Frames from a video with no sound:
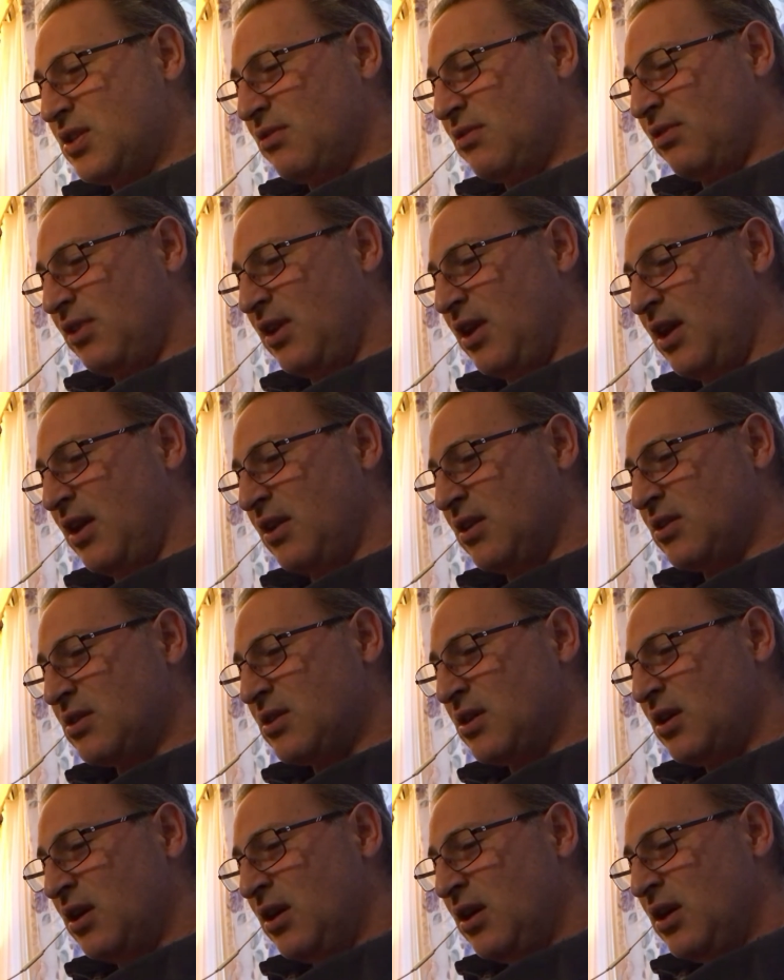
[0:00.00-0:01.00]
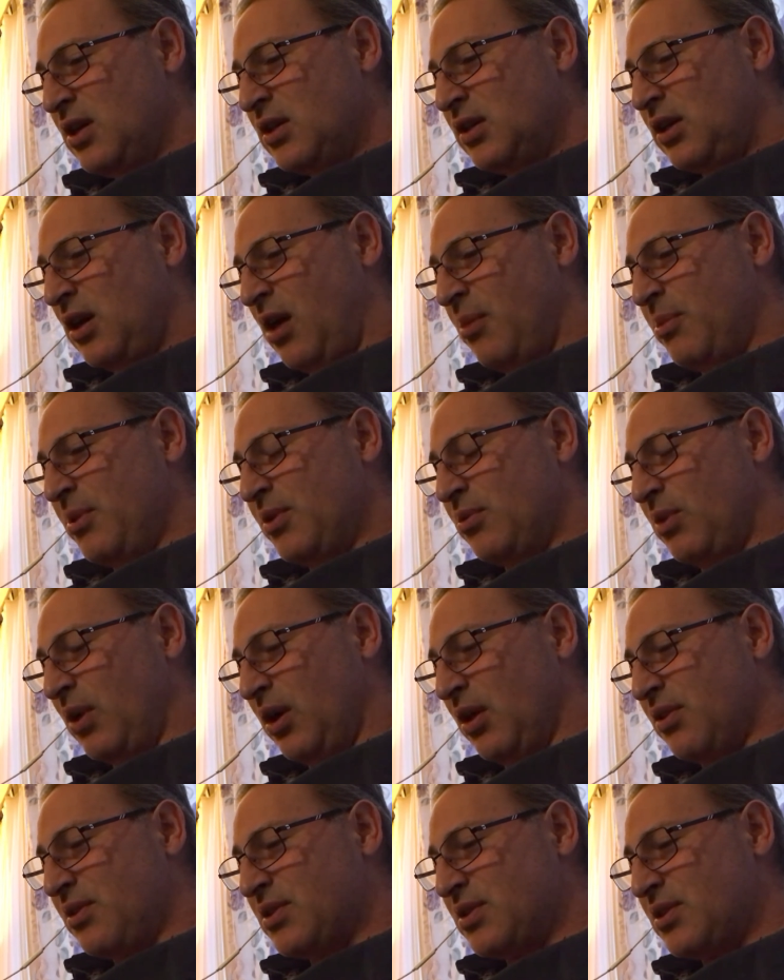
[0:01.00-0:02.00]
of kings,
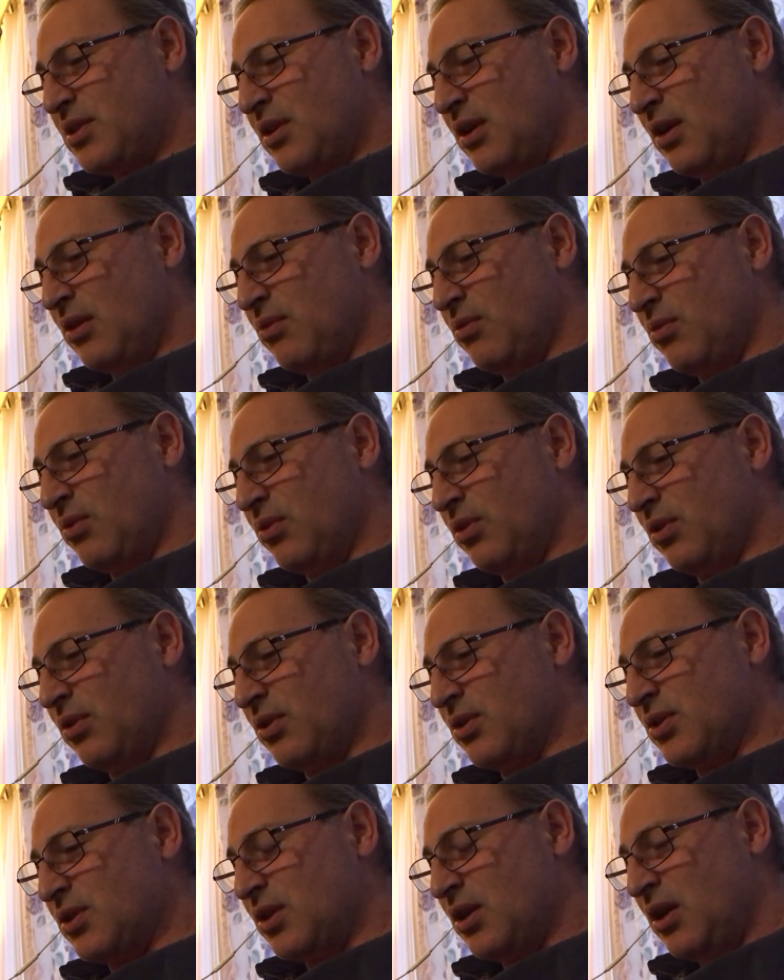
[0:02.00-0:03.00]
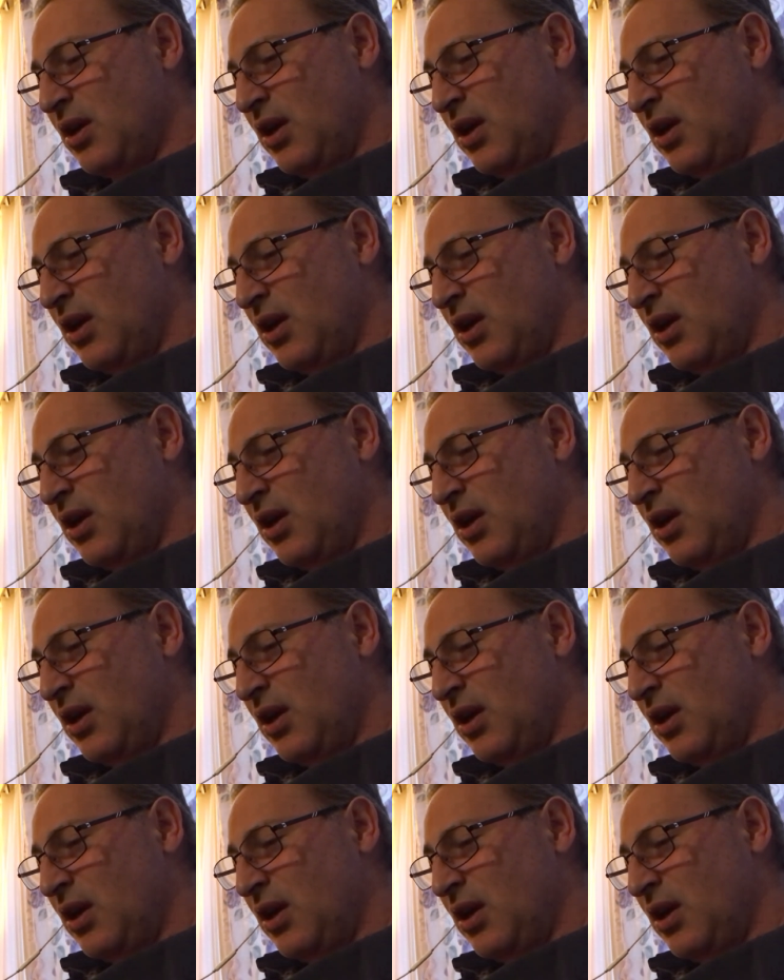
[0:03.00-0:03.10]
commonwealths, and rulers.